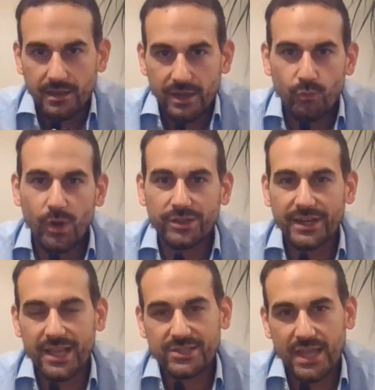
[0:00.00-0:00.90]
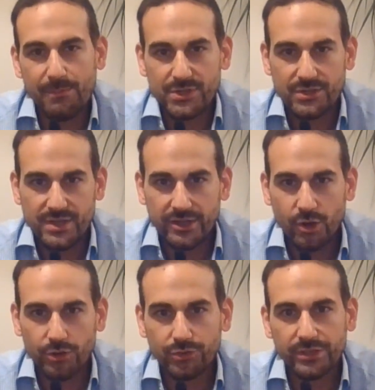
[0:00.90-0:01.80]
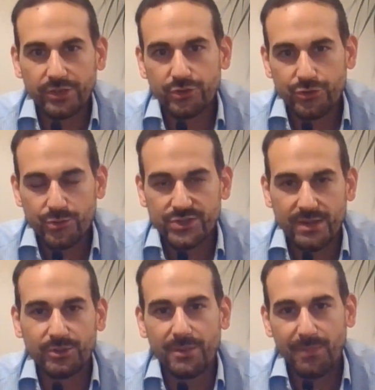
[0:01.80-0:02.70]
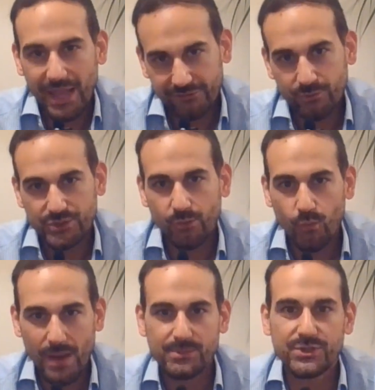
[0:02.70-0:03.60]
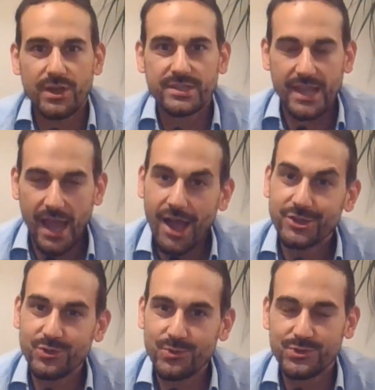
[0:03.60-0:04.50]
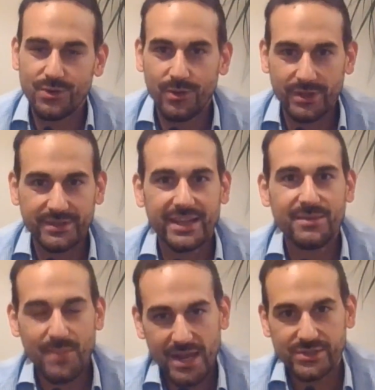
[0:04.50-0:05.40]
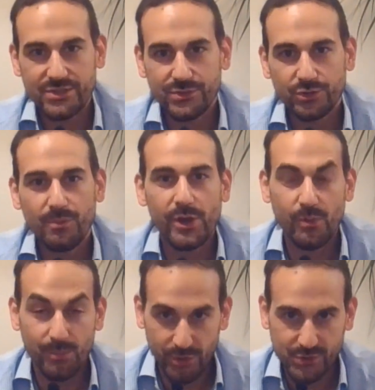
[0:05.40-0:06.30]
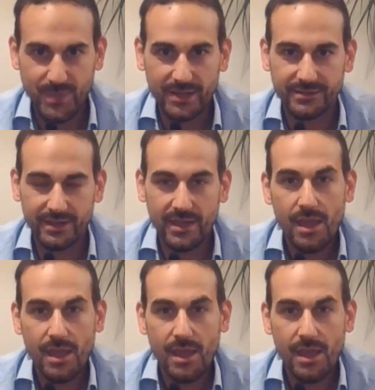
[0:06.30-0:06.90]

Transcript: In one of the next episodes, I'm going to take you through some of the platforms and websites that I use on a daily basis to do my own prospecting.